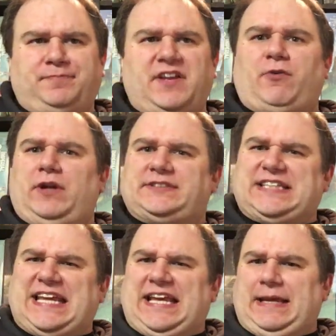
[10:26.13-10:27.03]
different
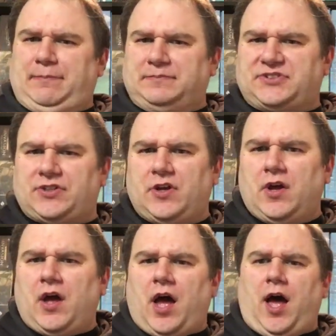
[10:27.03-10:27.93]
teams
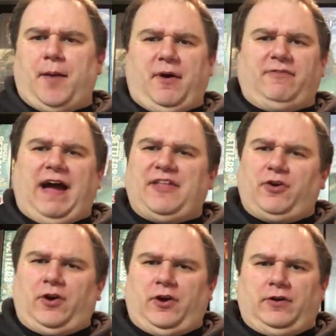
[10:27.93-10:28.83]
of
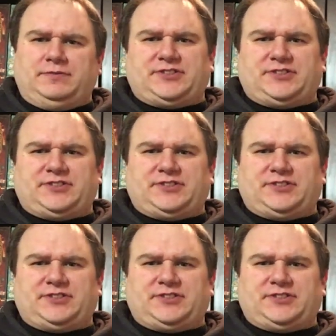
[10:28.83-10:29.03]
either